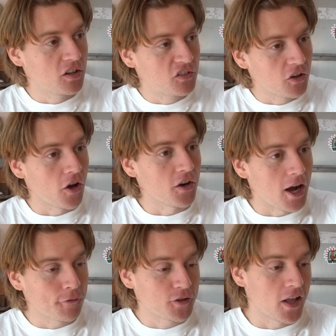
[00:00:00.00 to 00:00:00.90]
dessert
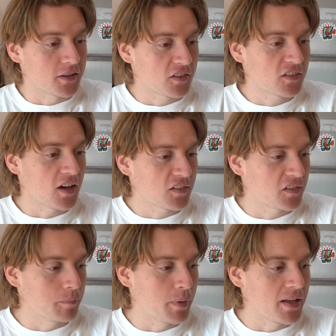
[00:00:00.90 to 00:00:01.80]
after that
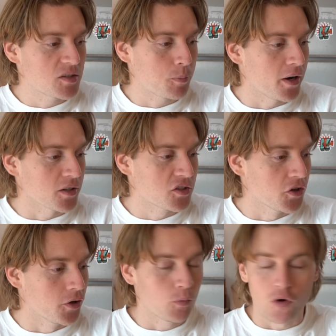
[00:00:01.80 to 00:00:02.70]
disgusting bean sprout
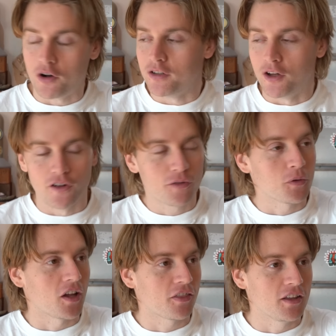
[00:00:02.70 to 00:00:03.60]
soup. What on earth
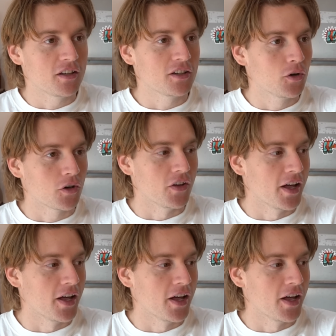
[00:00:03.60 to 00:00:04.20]
was I thinking cooking